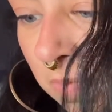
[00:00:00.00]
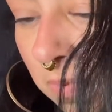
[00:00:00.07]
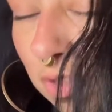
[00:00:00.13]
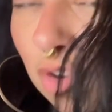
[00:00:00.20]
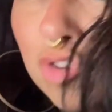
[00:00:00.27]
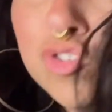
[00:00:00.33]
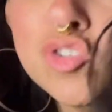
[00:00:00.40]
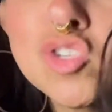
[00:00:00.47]
but
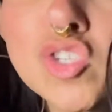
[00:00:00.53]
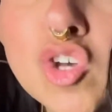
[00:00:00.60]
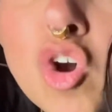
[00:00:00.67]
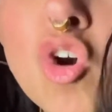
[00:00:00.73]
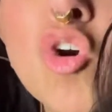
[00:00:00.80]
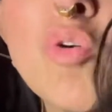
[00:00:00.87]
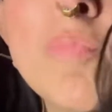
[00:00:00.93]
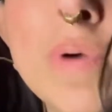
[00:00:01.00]
there's
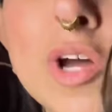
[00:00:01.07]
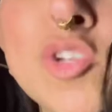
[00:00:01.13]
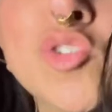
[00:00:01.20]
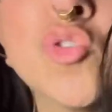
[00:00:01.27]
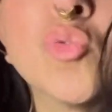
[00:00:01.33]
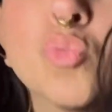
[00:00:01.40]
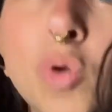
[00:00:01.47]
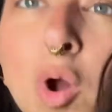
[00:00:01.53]
so much
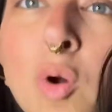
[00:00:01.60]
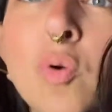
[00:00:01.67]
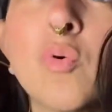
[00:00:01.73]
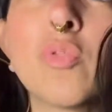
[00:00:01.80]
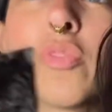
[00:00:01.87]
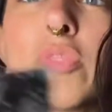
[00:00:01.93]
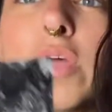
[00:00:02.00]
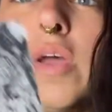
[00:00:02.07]

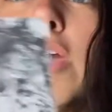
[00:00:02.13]
growth.